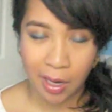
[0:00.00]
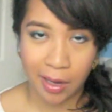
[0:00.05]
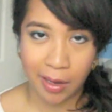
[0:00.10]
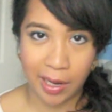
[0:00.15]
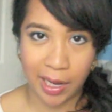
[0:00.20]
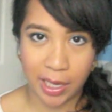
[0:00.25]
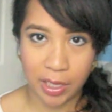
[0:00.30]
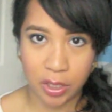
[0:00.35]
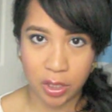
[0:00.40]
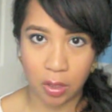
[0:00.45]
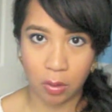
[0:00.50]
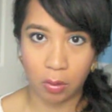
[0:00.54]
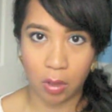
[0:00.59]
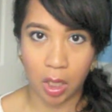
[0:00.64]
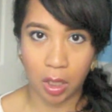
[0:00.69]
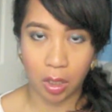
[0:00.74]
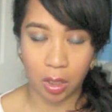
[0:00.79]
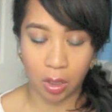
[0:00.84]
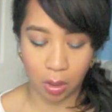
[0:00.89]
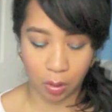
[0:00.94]
not too
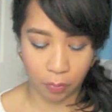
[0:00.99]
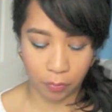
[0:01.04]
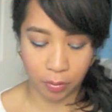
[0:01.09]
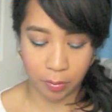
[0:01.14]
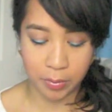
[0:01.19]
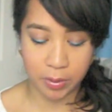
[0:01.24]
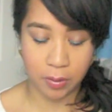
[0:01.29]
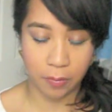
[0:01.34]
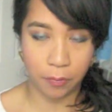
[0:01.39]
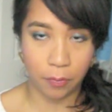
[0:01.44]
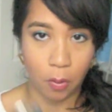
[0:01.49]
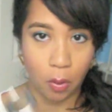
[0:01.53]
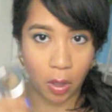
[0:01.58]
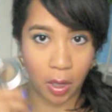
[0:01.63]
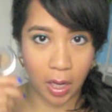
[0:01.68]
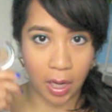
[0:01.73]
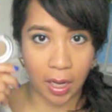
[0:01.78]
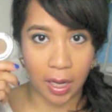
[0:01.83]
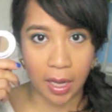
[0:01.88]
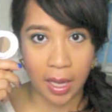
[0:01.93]
long ago from
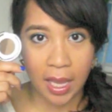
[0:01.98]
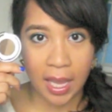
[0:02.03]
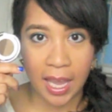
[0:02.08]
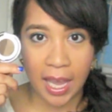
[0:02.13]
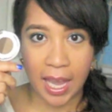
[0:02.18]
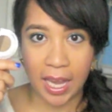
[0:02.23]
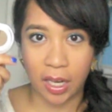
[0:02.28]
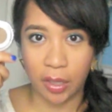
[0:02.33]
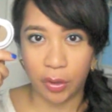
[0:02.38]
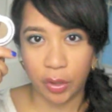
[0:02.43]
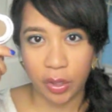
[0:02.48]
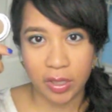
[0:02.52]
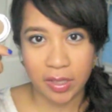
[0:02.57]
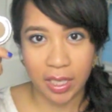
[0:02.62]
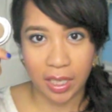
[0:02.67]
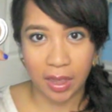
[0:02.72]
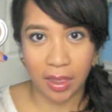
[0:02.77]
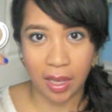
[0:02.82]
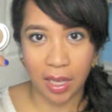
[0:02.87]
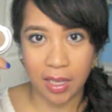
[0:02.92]
Sephora, and it looks
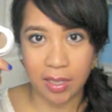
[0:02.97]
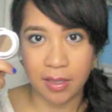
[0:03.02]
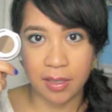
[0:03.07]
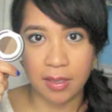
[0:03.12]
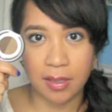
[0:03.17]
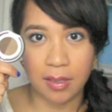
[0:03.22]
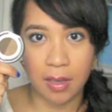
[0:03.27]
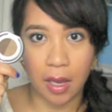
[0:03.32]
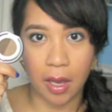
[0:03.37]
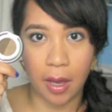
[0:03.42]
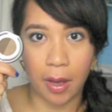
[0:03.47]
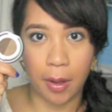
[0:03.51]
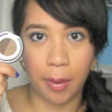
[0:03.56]
like this.